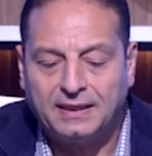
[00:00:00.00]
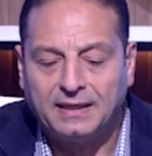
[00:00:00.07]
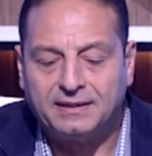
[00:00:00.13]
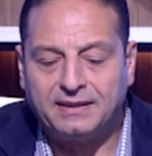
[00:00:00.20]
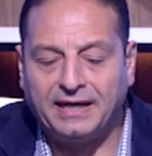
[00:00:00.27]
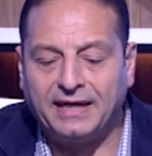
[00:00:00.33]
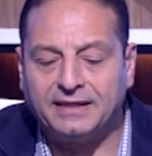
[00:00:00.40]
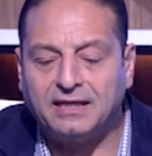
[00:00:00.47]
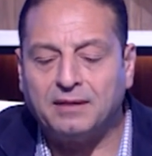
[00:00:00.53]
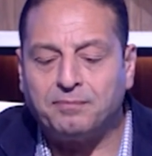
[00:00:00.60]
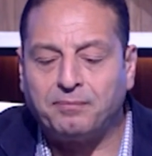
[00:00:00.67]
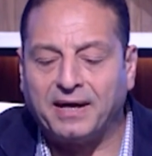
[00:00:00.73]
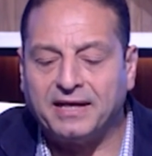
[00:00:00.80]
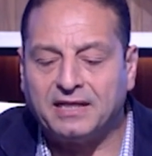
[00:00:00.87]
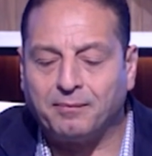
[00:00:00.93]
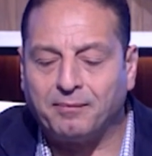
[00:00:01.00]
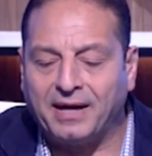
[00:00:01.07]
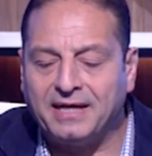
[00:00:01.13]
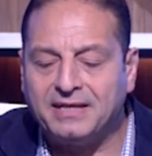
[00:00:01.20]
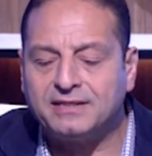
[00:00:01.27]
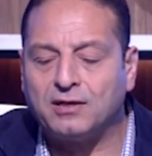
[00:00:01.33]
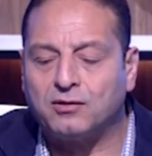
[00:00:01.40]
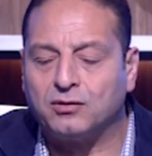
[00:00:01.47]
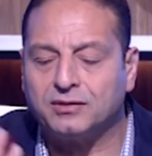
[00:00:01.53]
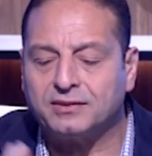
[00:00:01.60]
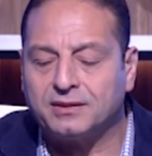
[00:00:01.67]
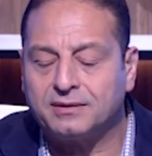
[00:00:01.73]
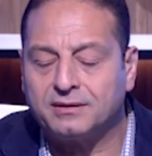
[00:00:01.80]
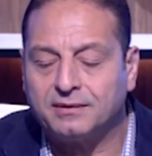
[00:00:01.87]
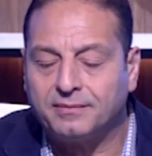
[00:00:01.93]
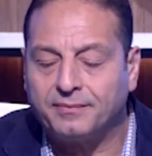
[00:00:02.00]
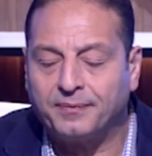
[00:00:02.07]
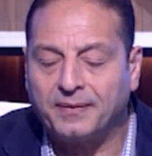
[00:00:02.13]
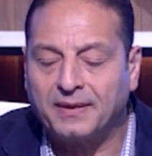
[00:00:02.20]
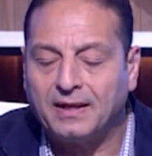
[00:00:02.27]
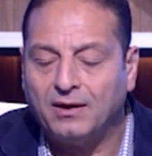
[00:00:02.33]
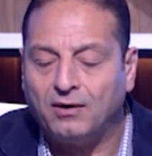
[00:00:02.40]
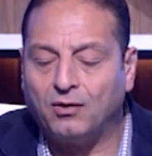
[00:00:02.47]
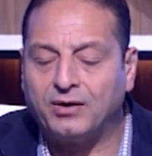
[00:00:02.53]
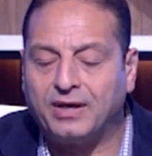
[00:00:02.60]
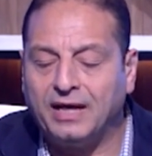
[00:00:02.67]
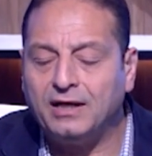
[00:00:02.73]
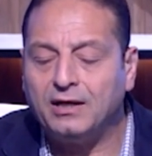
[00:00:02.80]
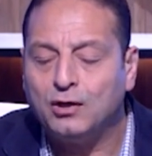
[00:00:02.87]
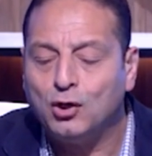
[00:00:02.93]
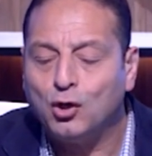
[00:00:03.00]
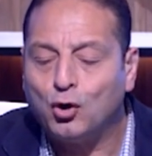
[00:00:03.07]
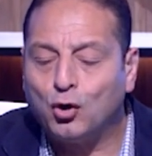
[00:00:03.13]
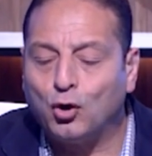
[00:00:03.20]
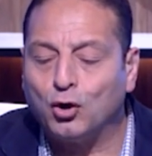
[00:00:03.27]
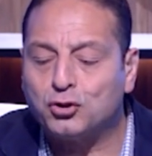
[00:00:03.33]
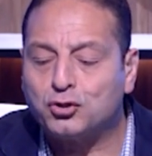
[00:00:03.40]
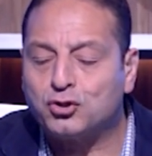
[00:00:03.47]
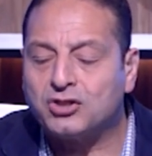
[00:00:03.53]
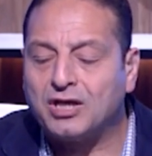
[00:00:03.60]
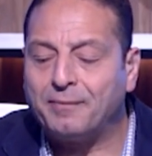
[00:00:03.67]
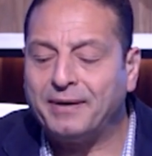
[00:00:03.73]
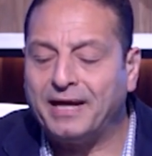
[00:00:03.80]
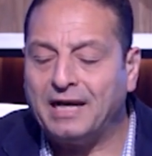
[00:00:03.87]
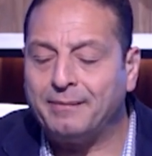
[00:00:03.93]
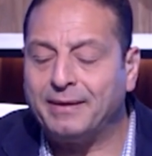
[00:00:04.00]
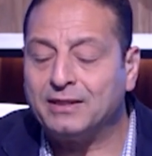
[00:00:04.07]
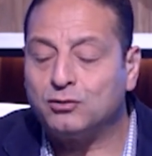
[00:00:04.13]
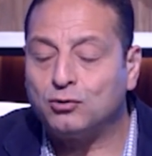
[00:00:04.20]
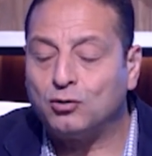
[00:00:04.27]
Treated by minimize the causes. Okay? Also, some element